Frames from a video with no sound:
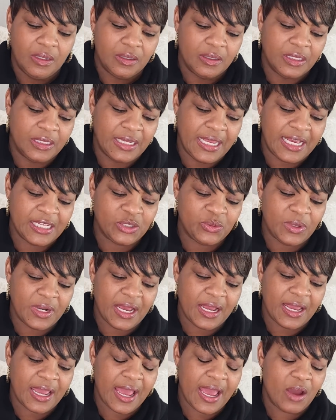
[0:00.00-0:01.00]
The next one
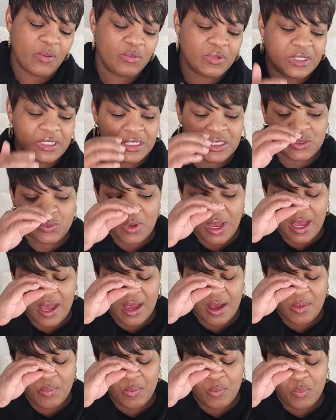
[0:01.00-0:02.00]
I got is
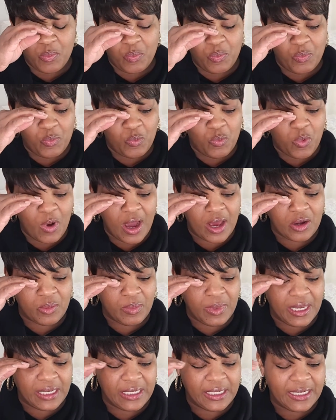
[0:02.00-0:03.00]

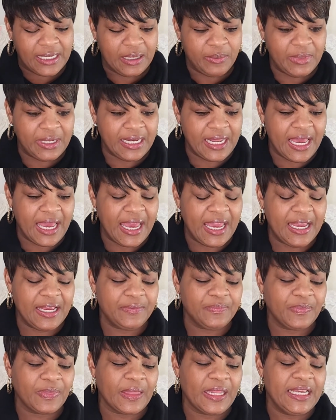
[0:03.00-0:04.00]
watermelon
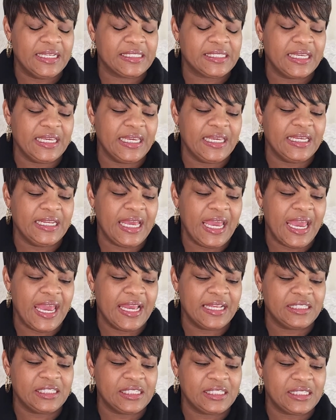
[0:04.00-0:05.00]
lemonade. It's an
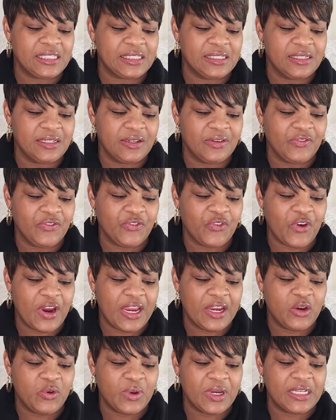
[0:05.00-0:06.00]
enhanced
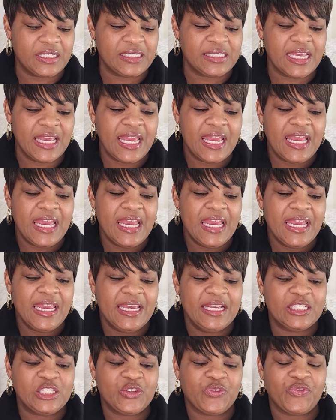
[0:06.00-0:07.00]
fragrance.
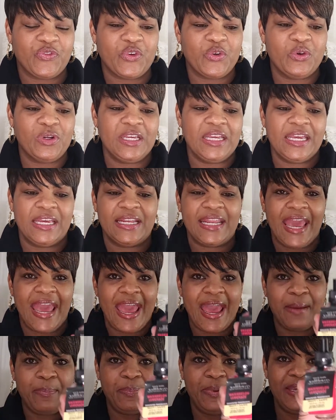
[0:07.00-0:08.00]
It's fruity and
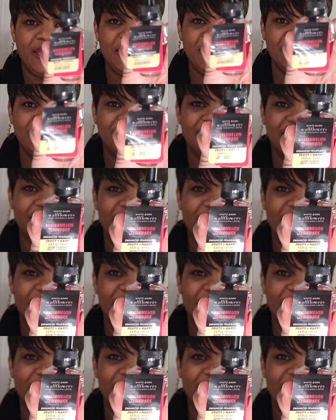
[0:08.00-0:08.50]
happy.